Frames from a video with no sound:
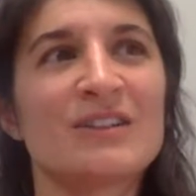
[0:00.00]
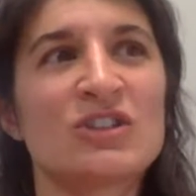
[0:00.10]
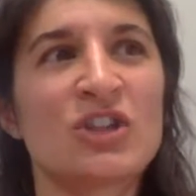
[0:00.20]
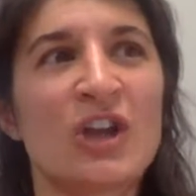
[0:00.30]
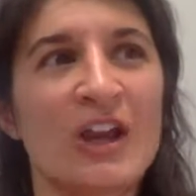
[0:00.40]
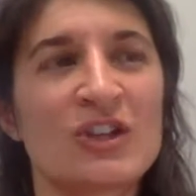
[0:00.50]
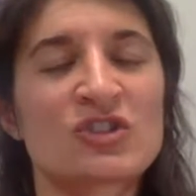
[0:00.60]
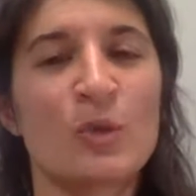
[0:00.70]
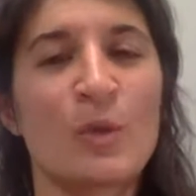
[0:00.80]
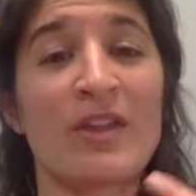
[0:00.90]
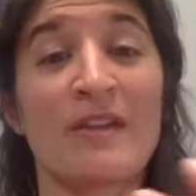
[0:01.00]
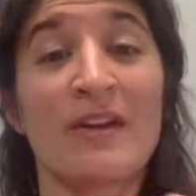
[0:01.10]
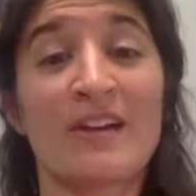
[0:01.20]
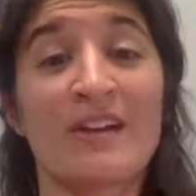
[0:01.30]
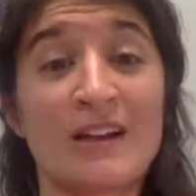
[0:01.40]
change the way that they're
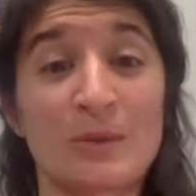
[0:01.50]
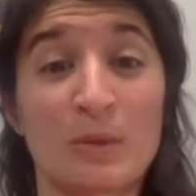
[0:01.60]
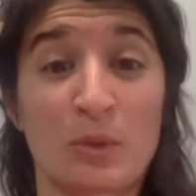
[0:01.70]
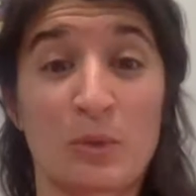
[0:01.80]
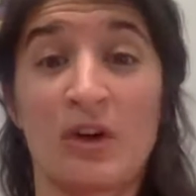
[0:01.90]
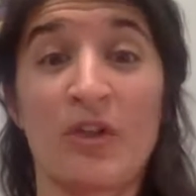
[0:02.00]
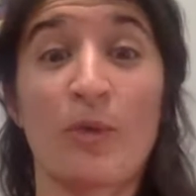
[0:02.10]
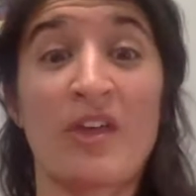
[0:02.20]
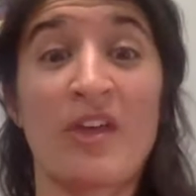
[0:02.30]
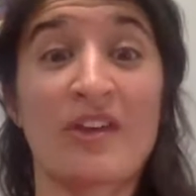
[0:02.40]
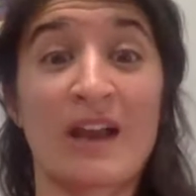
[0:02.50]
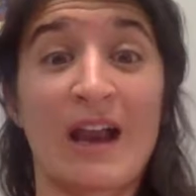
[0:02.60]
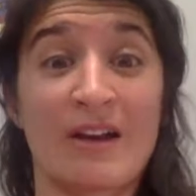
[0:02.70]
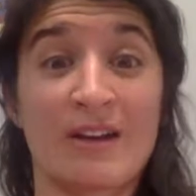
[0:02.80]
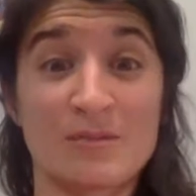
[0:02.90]
interacting with the world, the way that they're
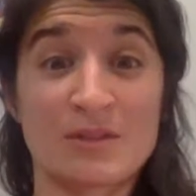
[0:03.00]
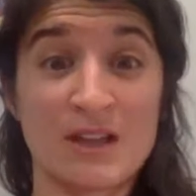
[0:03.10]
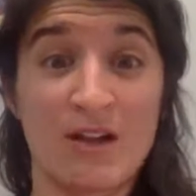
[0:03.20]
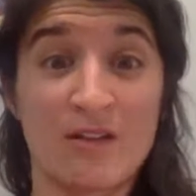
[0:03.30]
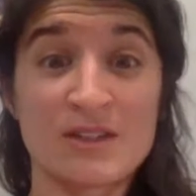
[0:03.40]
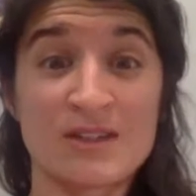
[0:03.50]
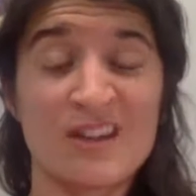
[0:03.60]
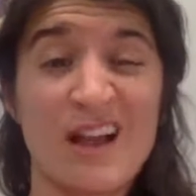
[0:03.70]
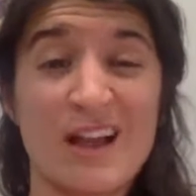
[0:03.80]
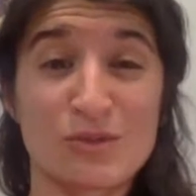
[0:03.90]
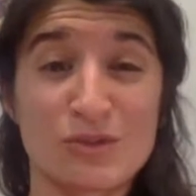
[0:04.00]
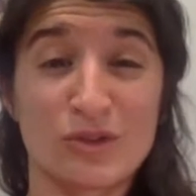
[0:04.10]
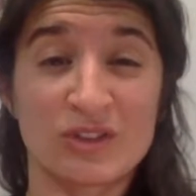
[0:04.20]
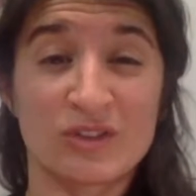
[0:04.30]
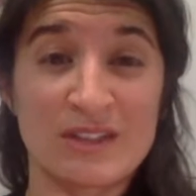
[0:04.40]
carrying themselves as a
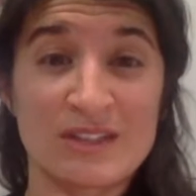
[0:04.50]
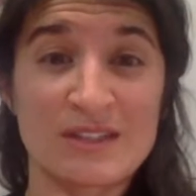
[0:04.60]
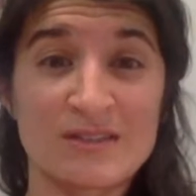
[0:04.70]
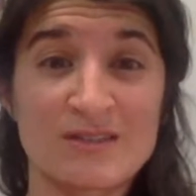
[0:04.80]
result of this